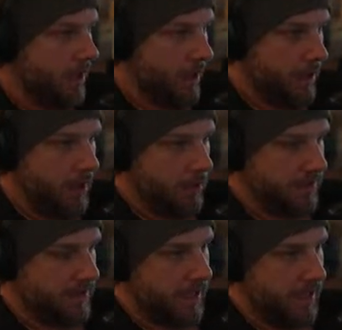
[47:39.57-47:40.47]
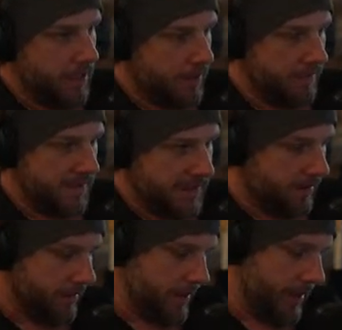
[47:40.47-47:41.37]
you know, state-of-the-art
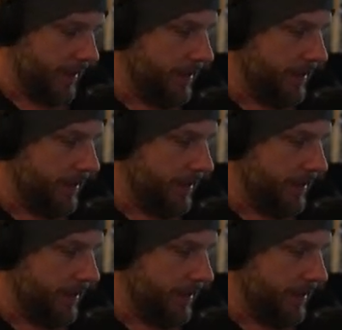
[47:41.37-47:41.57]
facility